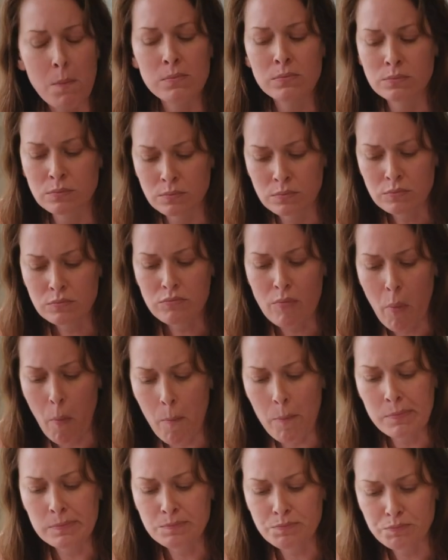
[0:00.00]

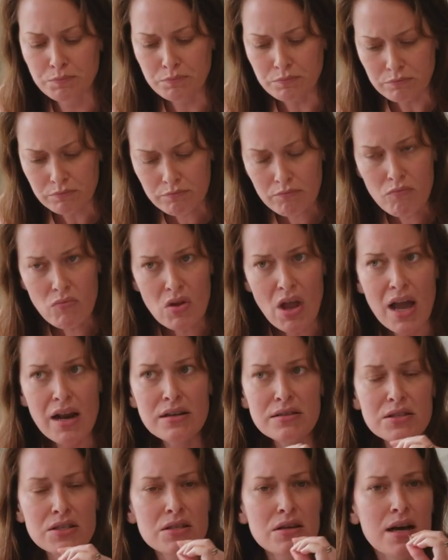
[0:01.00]
And
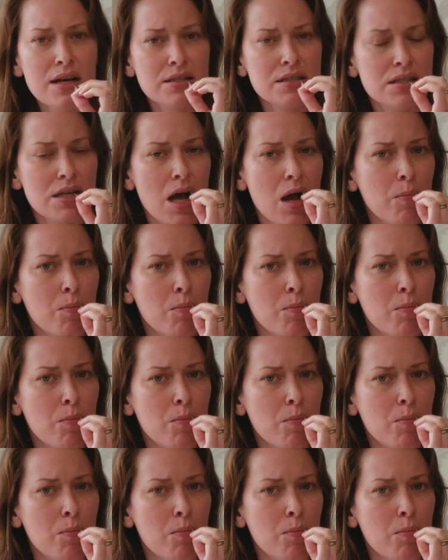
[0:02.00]
it's not,